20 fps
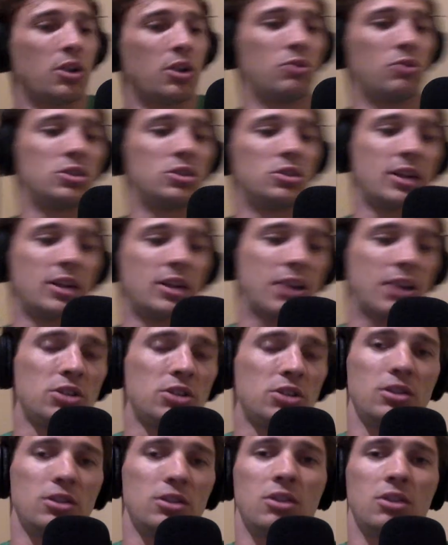actually
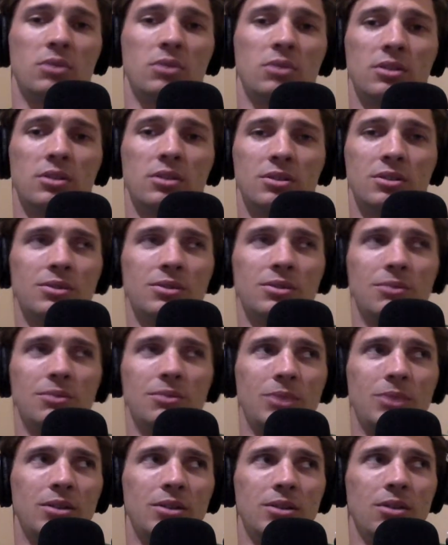know what they're doing, we
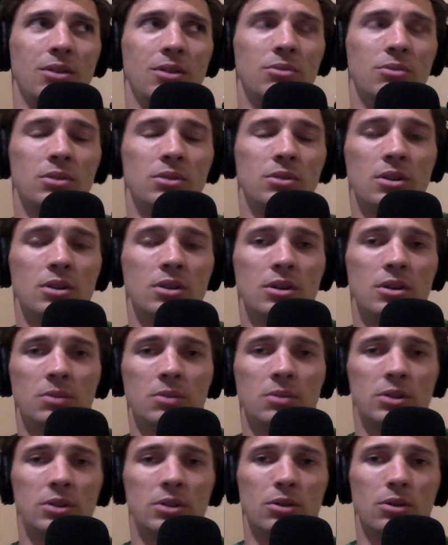don't
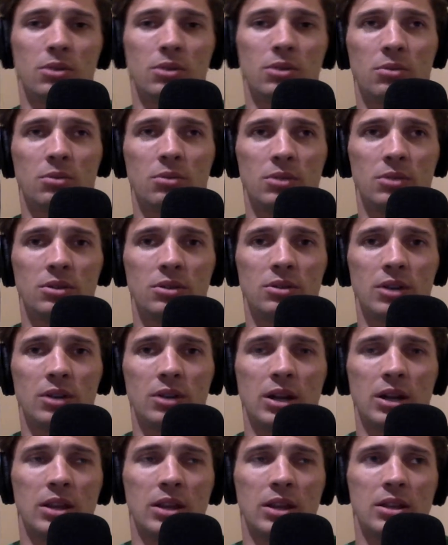know what we're doing. And I
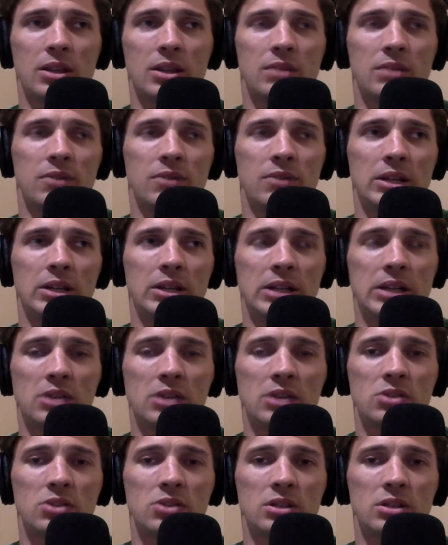think that's a very
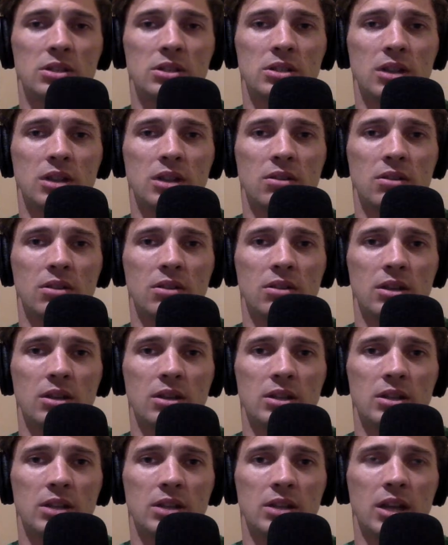dangerous and scary thing to
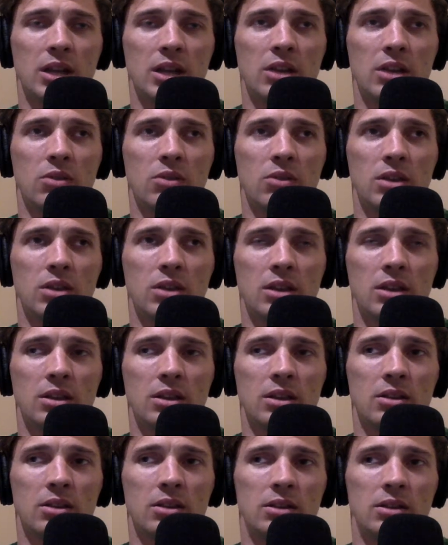say, and you would think that there
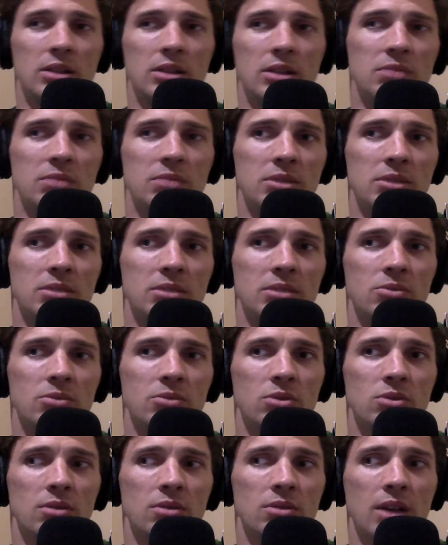needs to be some sort
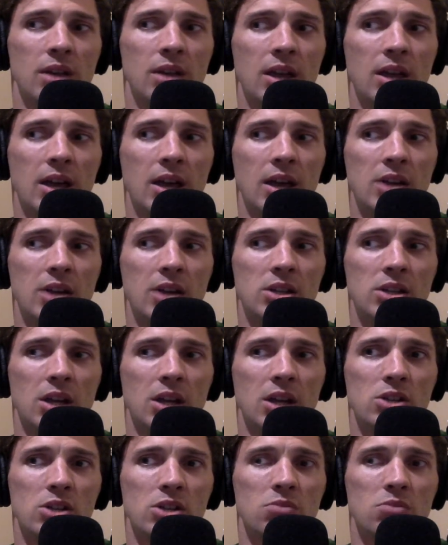of
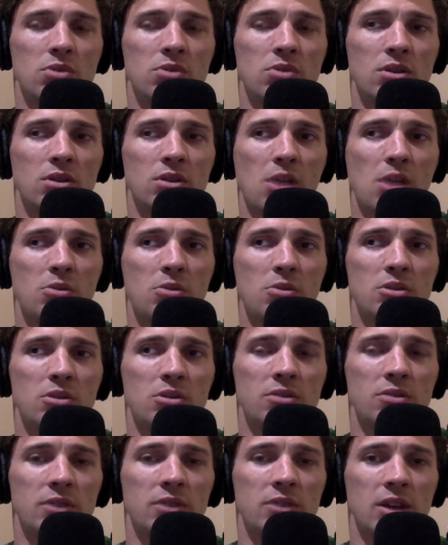education program or
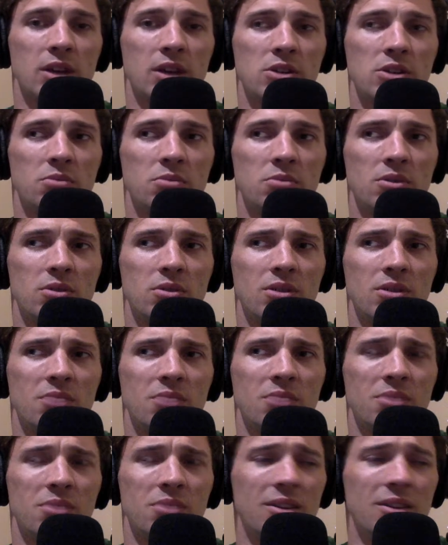certification program,
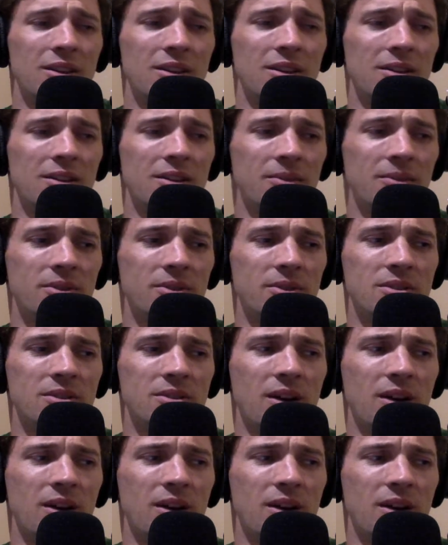but there's not.